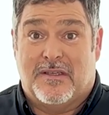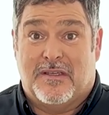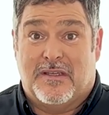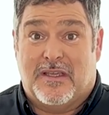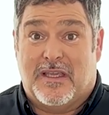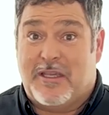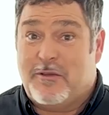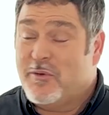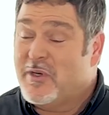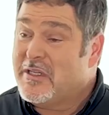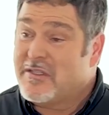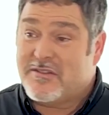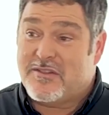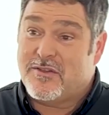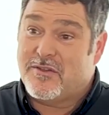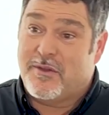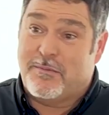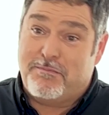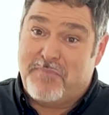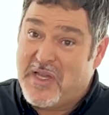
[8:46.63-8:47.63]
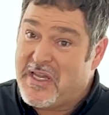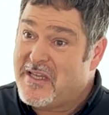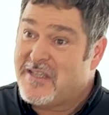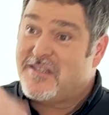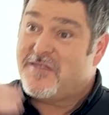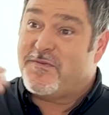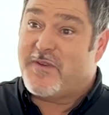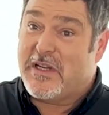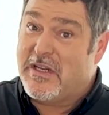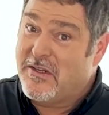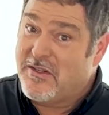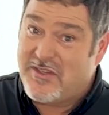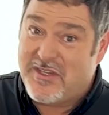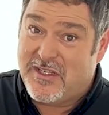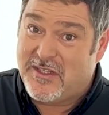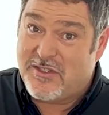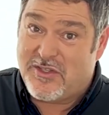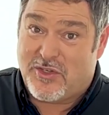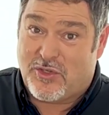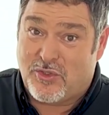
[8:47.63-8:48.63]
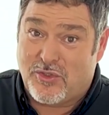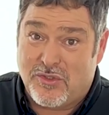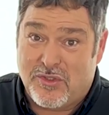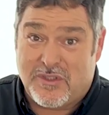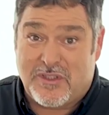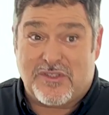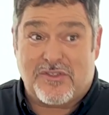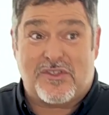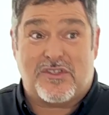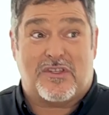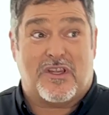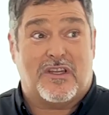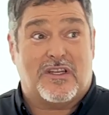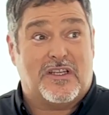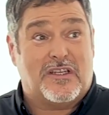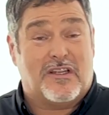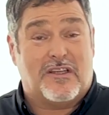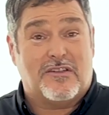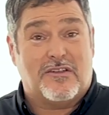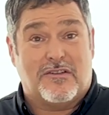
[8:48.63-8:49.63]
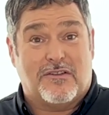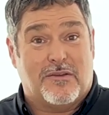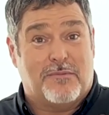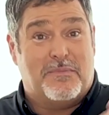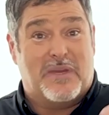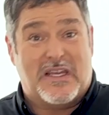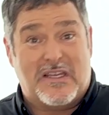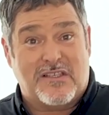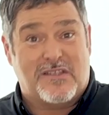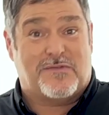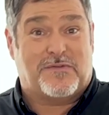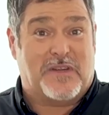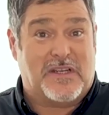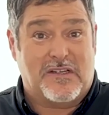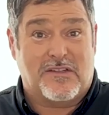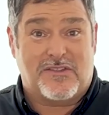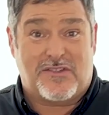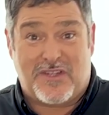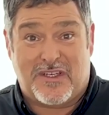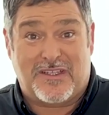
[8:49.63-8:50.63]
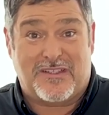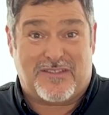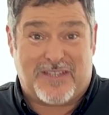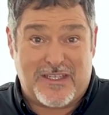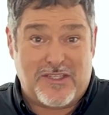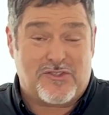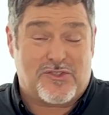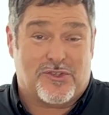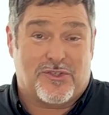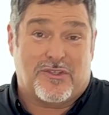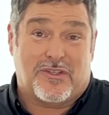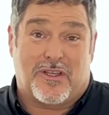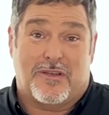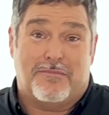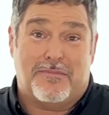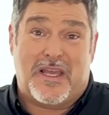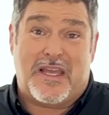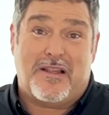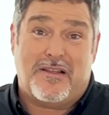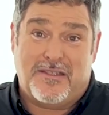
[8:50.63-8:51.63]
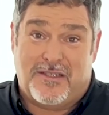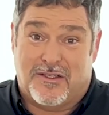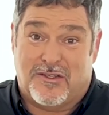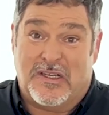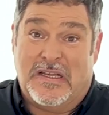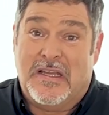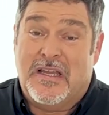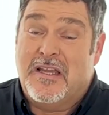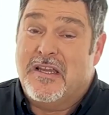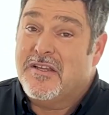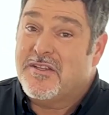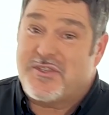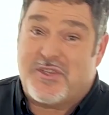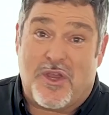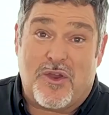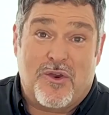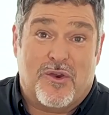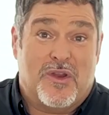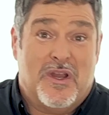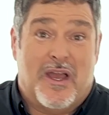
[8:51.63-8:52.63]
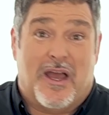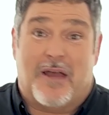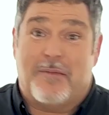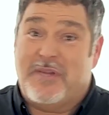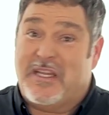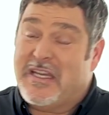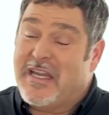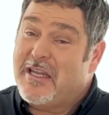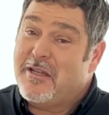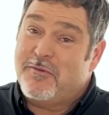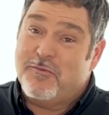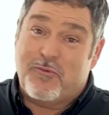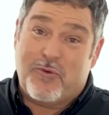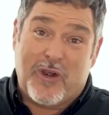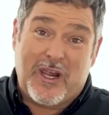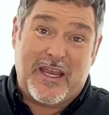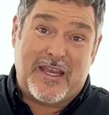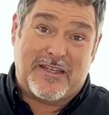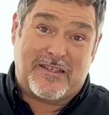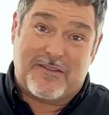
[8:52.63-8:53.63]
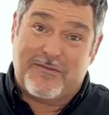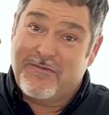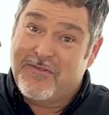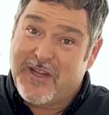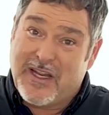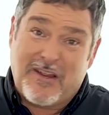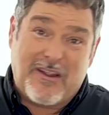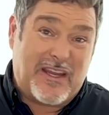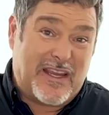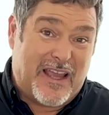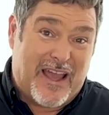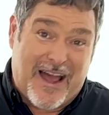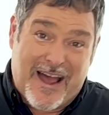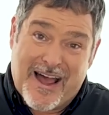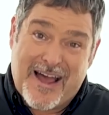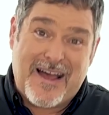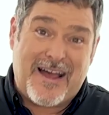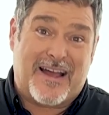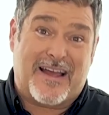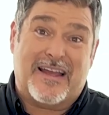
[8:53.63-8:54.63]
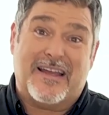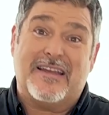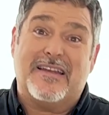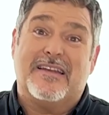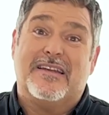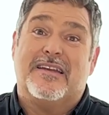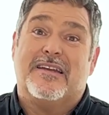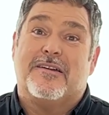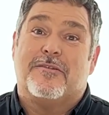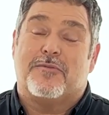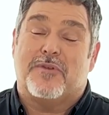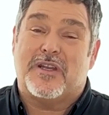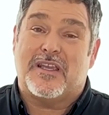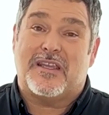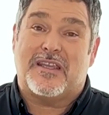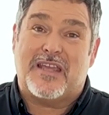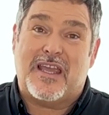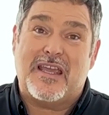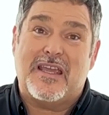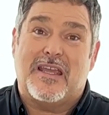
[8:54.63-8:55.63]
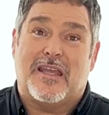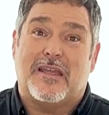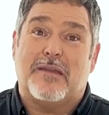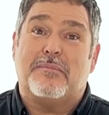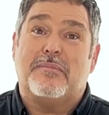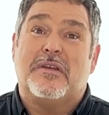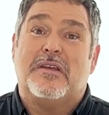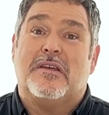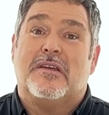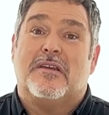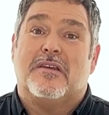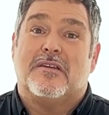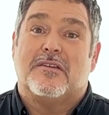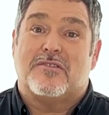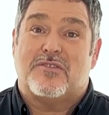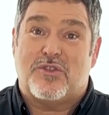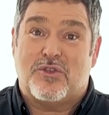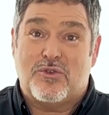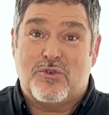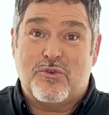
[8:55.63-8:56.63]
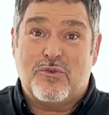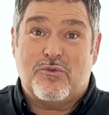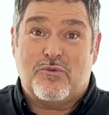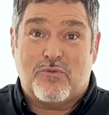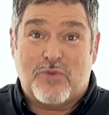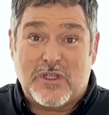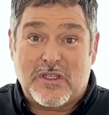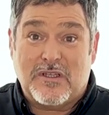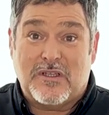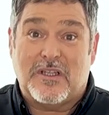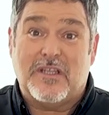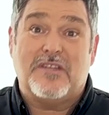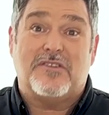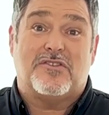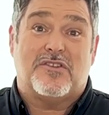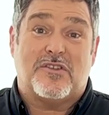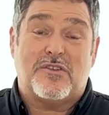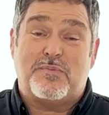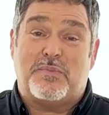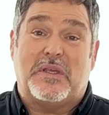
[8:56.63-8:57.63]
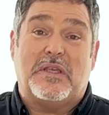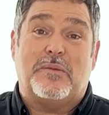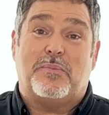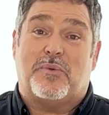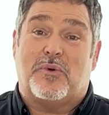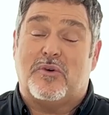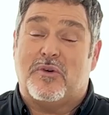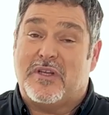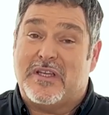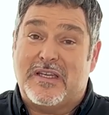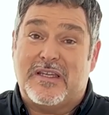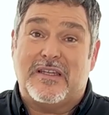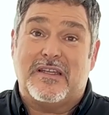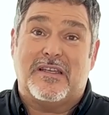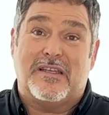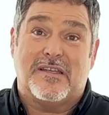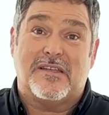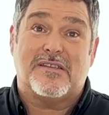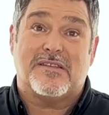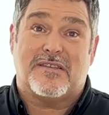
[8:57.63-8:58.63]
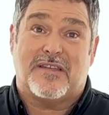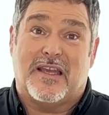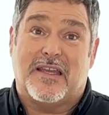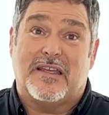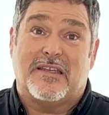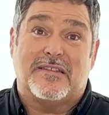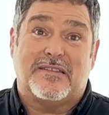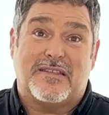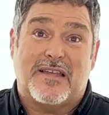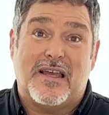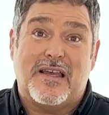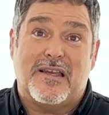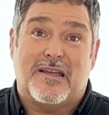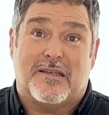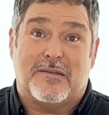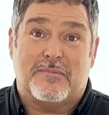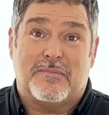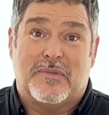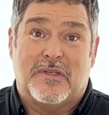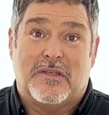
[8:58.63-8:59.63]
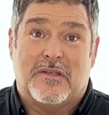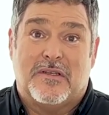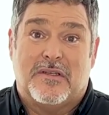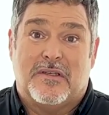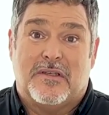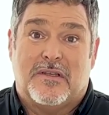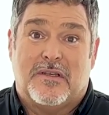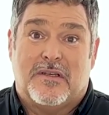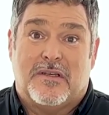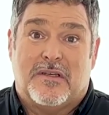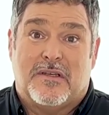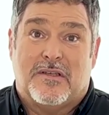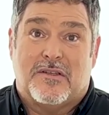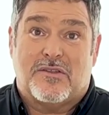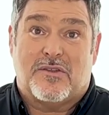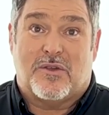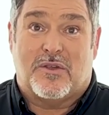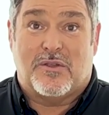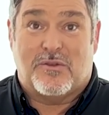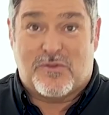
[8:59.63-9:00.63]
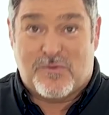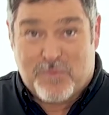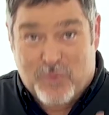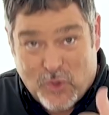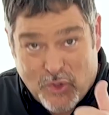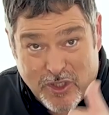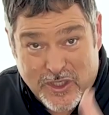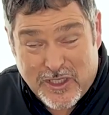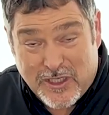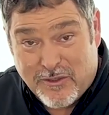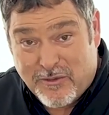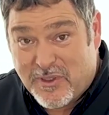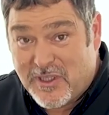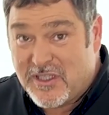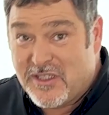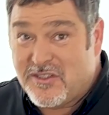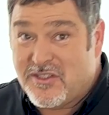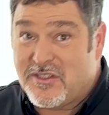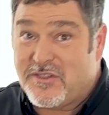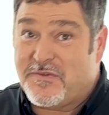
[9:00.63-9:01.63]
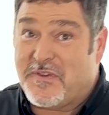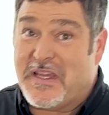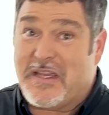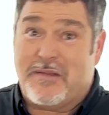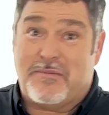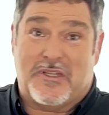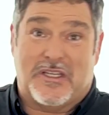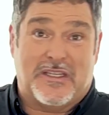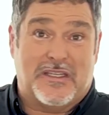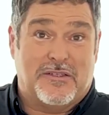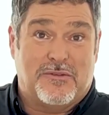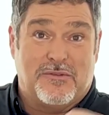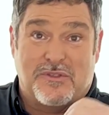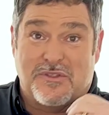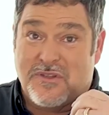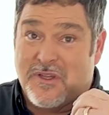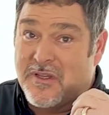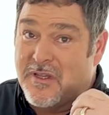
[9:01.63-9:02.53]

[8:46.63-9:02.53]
He went to the best Pharisee school and studied under the best Pharisee teacher, Gamaliel. So, I mean, he ranked very high when it came to religious people in his day and time. So he was born in a religious family. He was